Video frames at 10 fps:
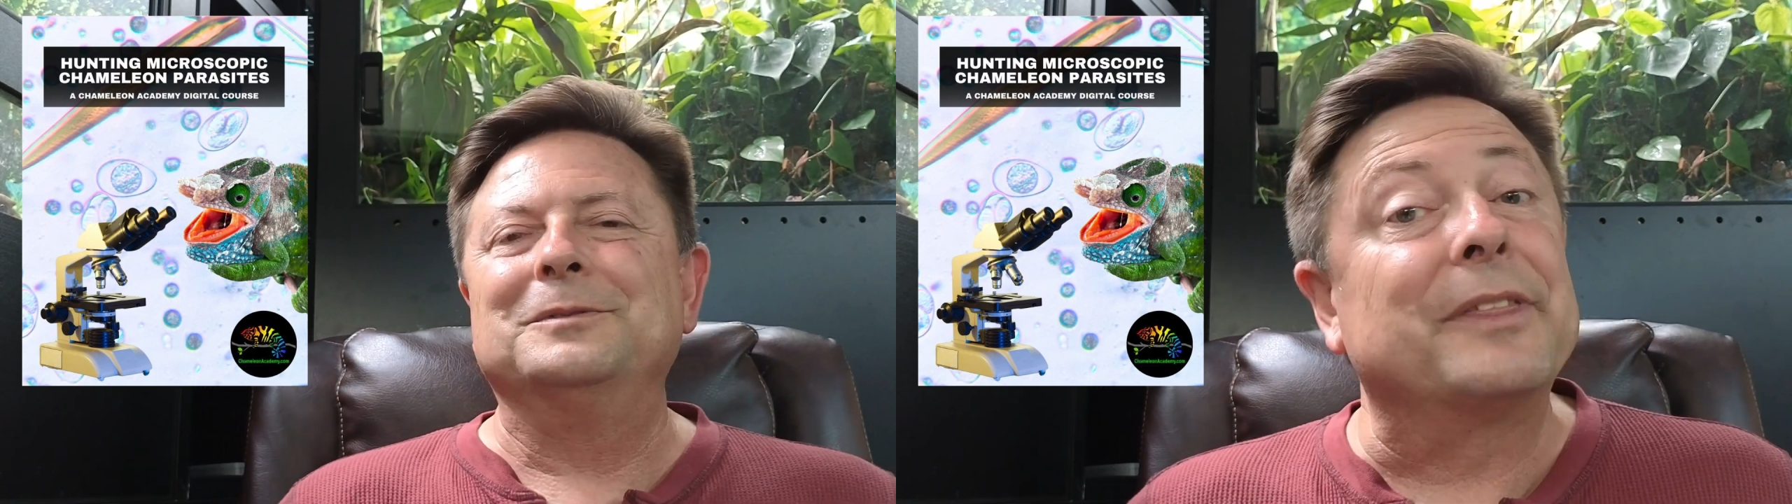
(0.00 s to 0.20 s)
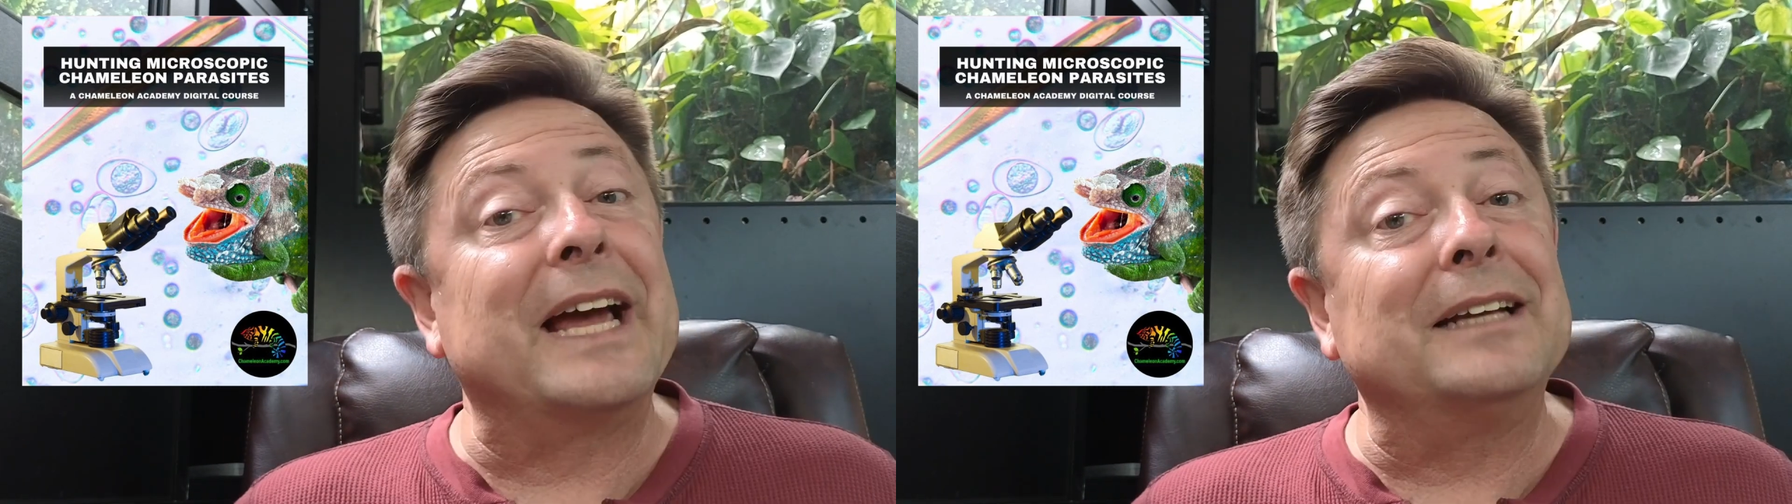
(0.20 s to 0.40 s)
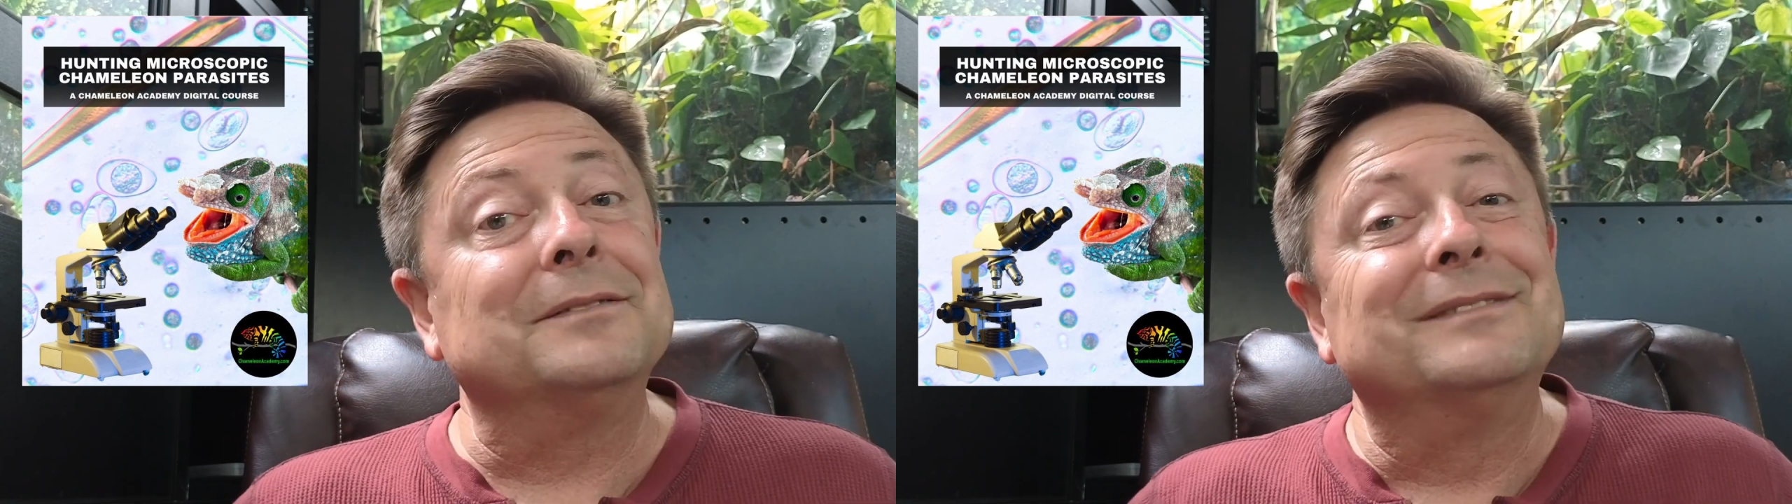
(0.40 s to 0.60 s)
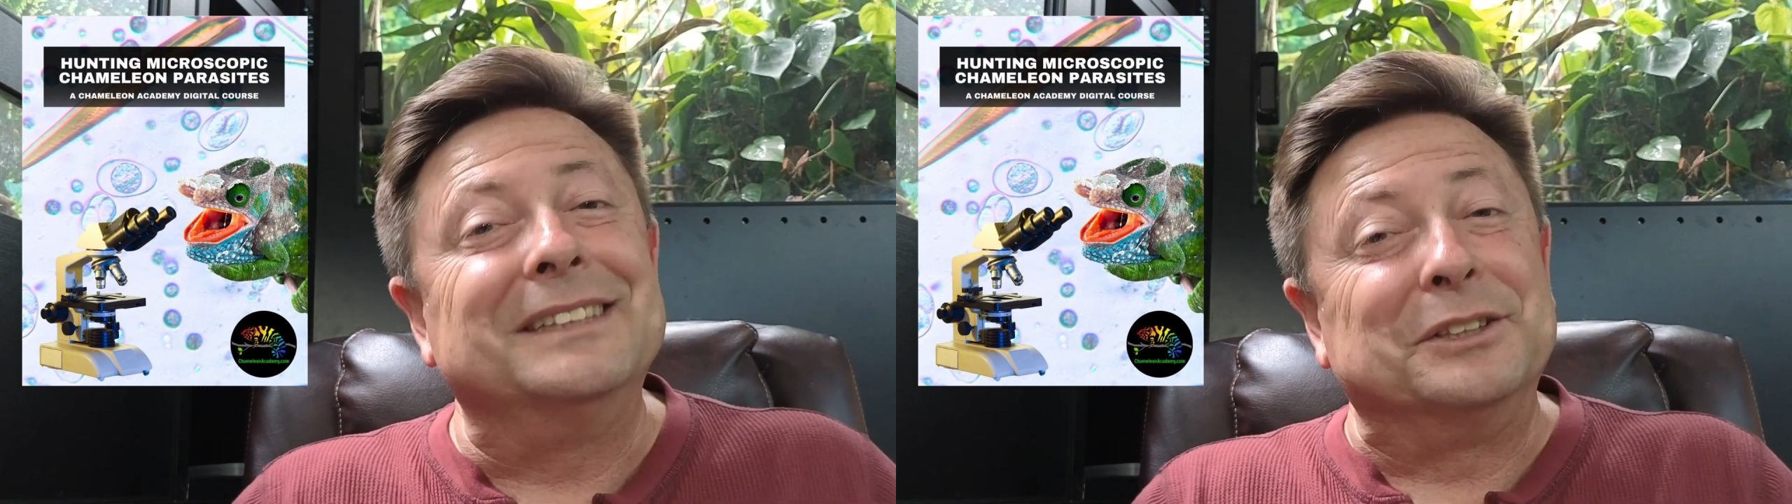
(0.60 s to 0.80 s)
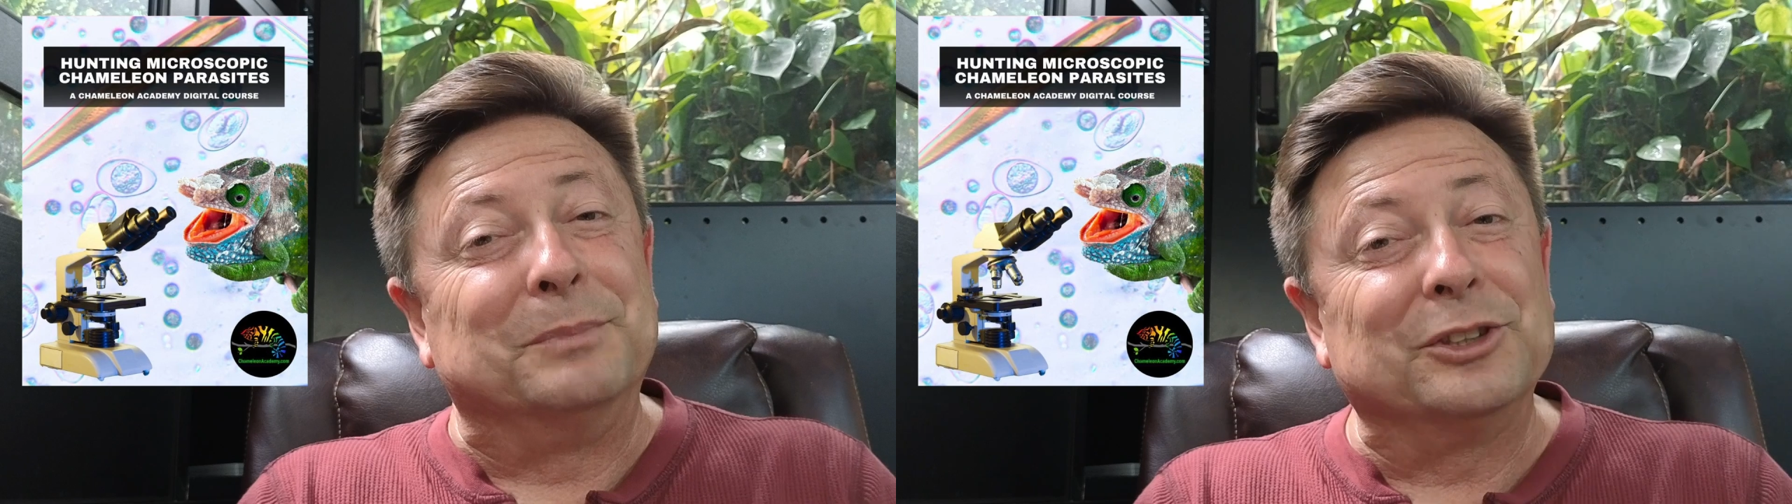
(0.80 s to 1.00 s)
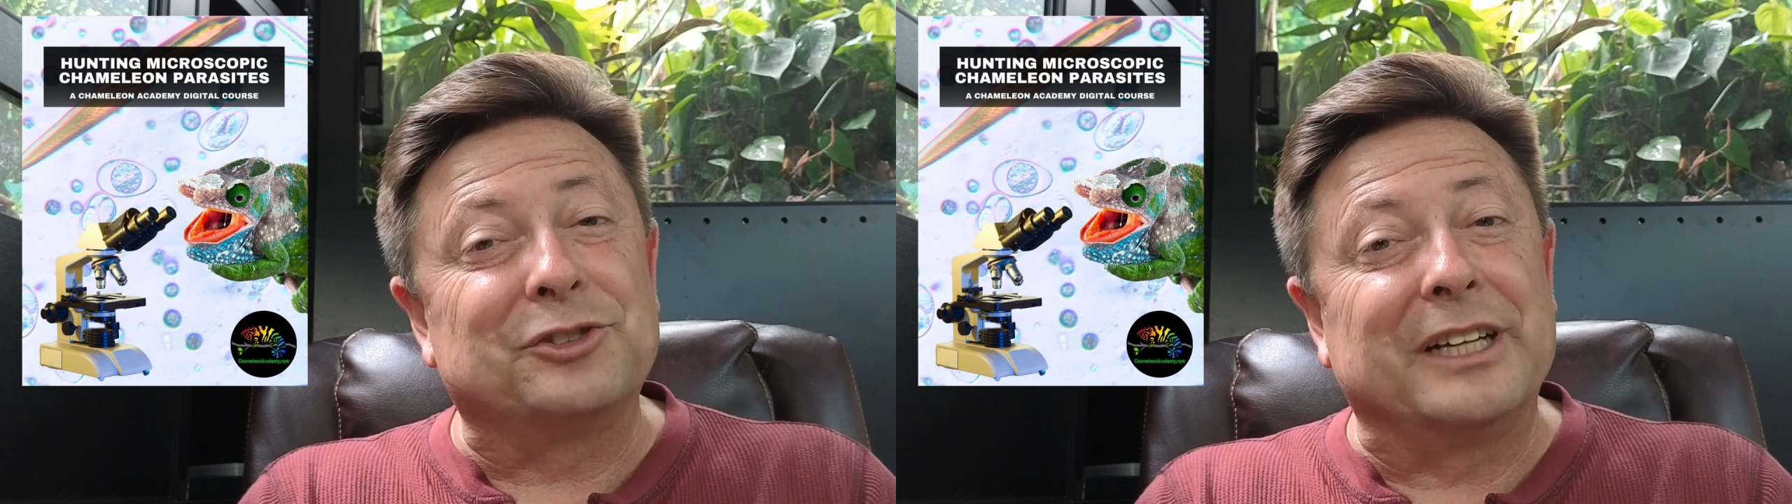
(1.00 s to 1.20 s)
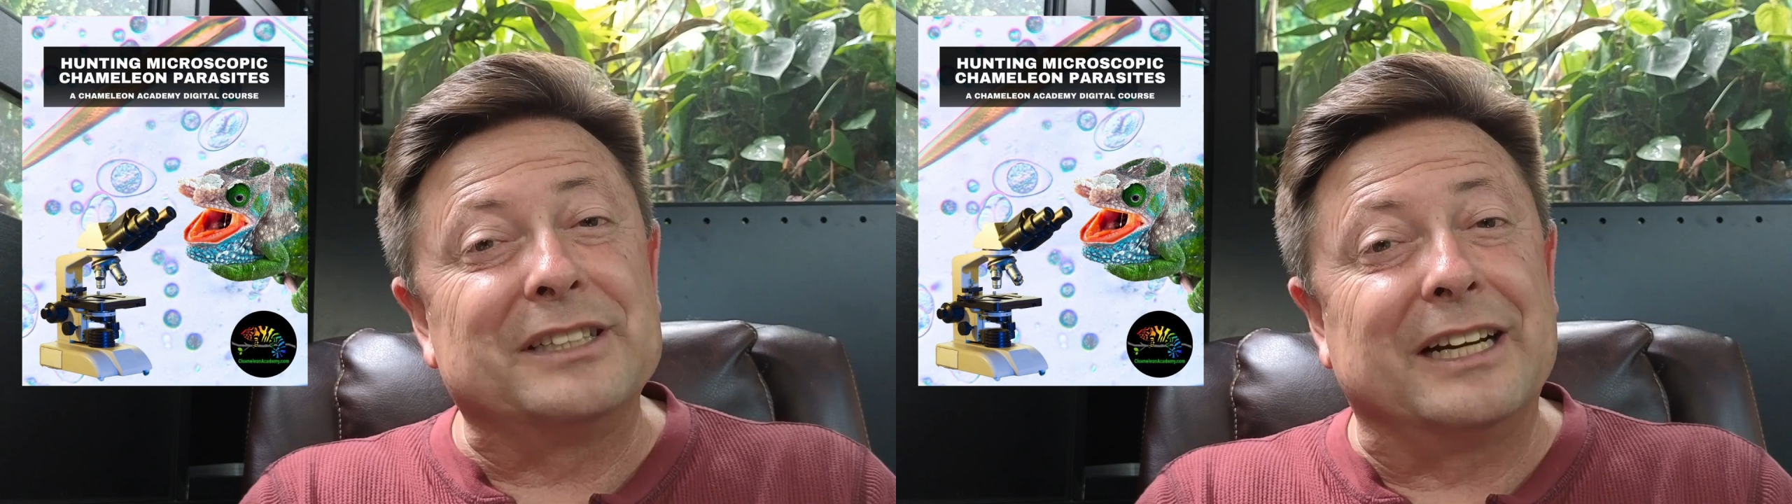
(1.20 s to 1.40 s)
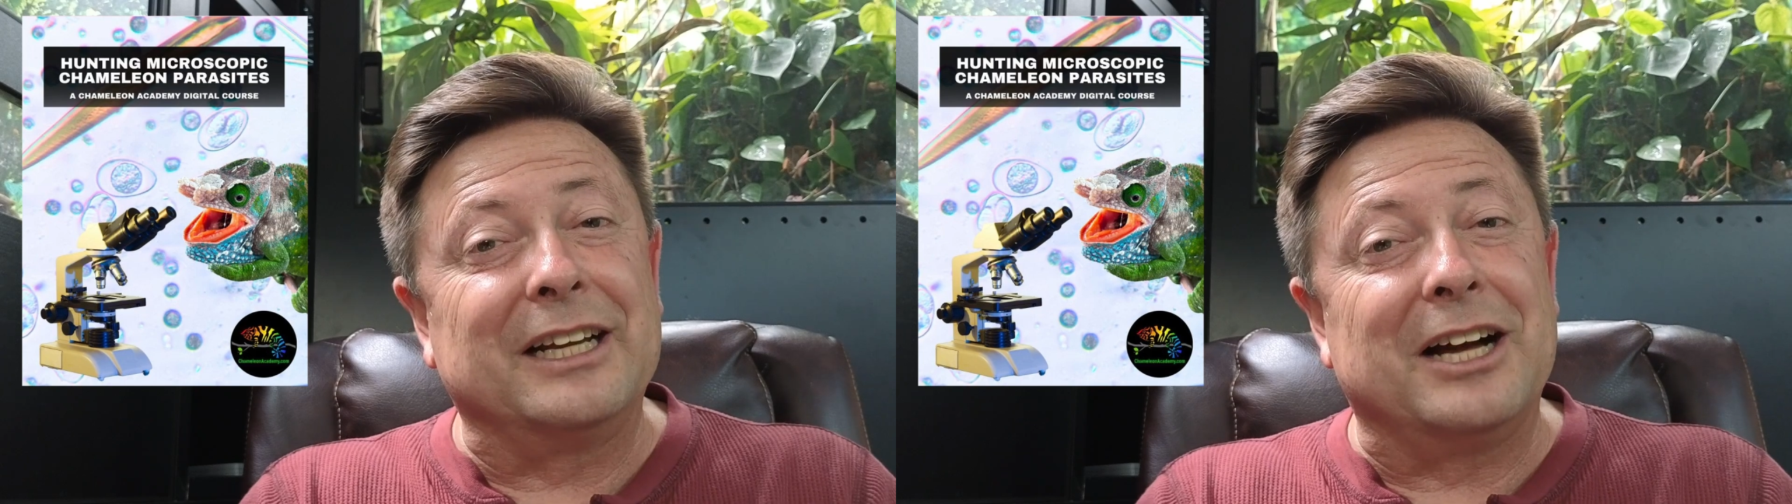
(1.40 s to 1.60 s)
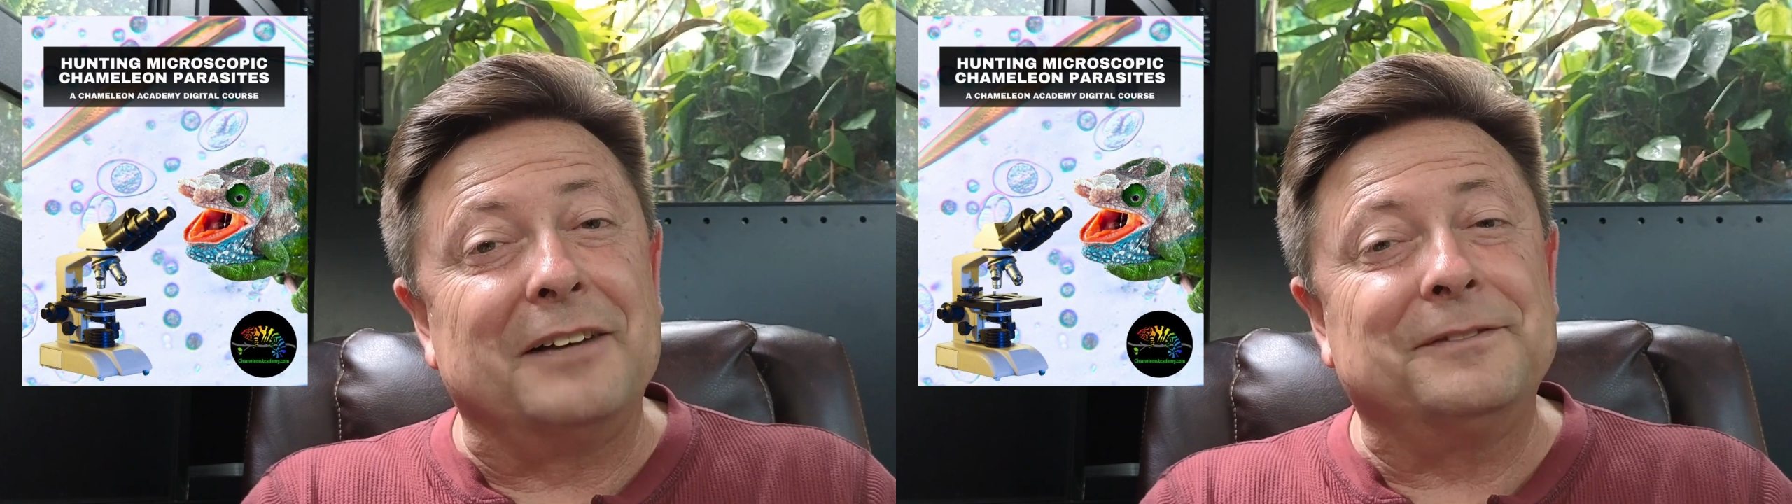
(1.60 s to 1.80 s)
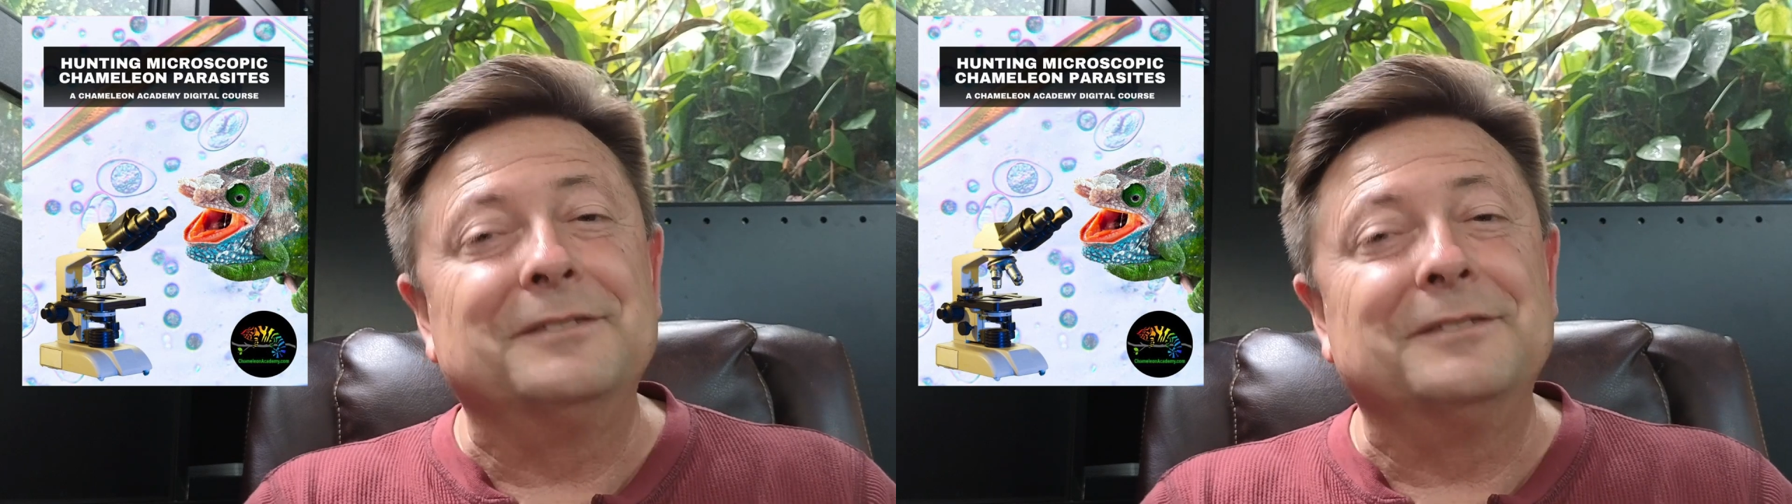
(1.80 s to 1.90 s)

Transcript: And with that, this is Bill Strand signing off.